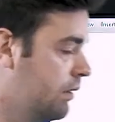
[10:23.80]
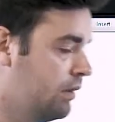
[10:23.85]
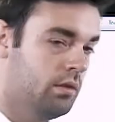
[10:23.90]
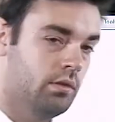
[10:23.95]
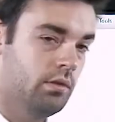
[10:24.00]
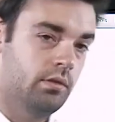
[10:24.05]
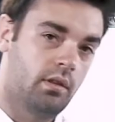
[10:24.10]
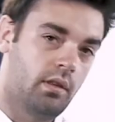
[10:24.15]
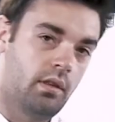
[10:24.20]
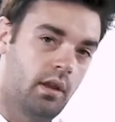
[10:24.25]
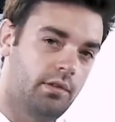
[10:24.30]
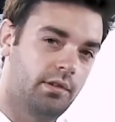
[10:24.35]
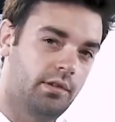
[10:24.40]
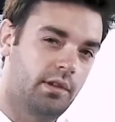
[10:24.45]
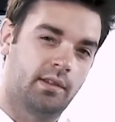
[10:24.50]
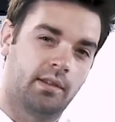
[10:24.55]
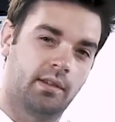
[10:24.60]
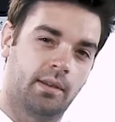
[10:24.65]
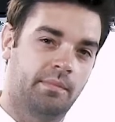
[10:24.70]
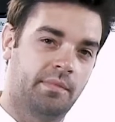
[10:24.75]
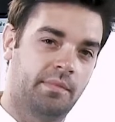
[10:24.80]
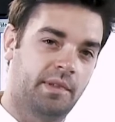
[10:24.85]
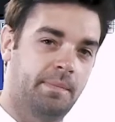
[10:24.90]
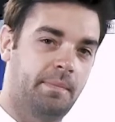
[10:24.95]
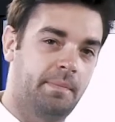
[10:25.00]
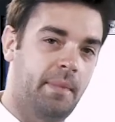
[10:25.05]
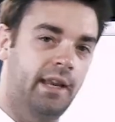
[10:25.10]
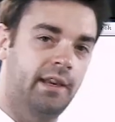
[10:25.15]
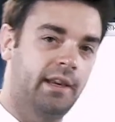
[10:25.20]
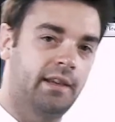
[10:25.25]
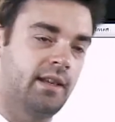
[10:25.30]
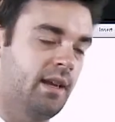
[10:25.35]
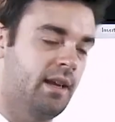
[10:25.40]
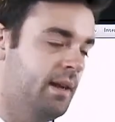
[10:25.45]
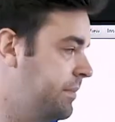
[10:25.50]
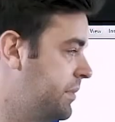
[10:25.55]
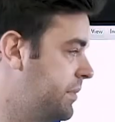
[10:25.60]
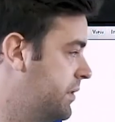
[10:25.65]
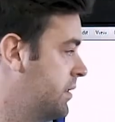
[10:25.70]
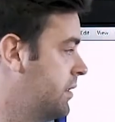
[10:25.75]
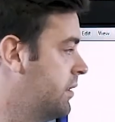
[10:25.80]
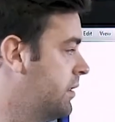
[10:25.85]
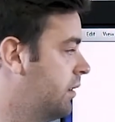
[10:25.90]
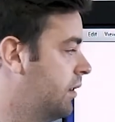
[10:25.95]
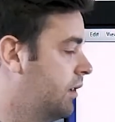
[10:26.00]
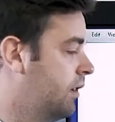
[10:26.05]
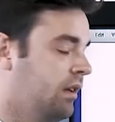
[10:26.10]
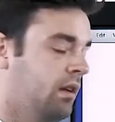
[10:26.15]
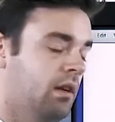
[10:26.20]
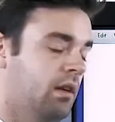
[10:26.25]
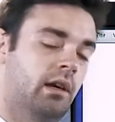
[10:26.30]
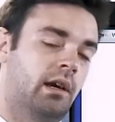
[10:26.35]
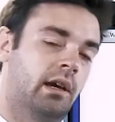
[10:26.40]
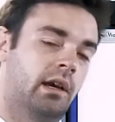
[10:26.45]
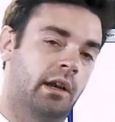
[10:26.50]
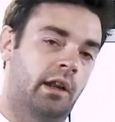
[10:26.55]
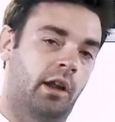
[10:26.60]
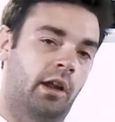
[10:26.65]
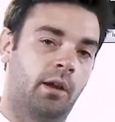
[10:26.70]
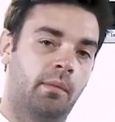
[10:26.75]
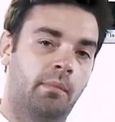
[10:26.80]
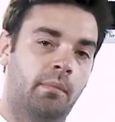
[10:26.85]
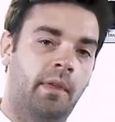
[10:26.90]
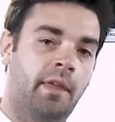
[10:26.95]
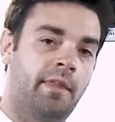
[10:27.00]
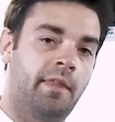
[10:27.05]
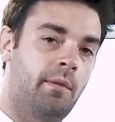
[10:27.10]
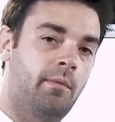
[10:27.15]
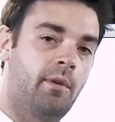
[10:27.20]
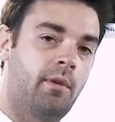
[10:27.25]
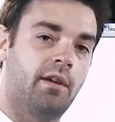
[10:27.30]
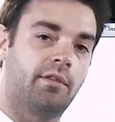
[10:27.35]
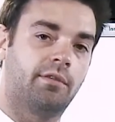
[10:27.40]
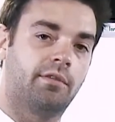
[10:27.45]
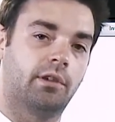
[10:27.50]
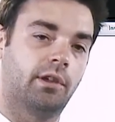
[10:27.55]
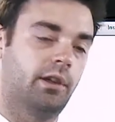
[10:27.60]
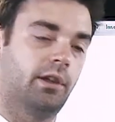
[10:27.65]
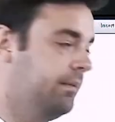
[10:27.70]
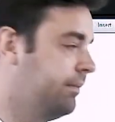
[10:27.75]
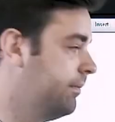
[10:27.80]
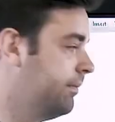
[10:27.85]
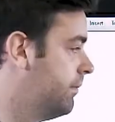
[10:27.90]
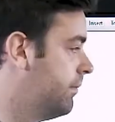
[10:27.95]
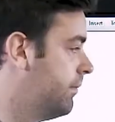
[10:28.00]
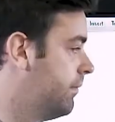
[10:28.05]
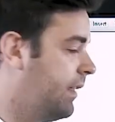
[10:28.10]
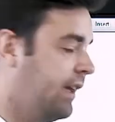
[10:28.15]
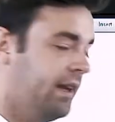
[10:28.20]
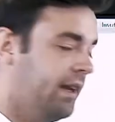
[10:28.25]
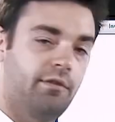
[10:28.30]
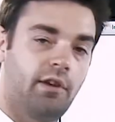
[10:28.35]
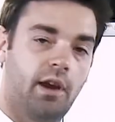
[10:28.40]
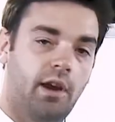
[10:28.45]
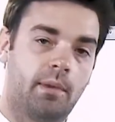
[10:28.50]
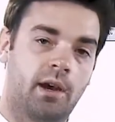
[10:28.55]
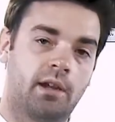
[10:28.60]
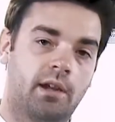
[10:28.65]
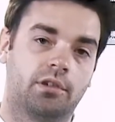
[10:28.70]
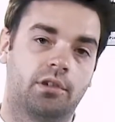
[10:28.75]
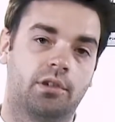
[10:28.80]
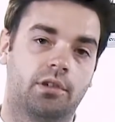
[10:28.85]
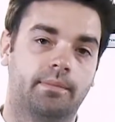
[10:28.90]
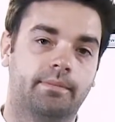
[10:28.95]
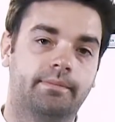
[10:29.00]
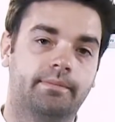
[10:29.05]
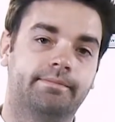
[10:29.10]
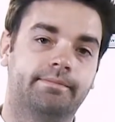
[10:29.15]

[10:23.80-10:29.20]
So those are some spelling tips, and I hope that they work for you. Thank you very much.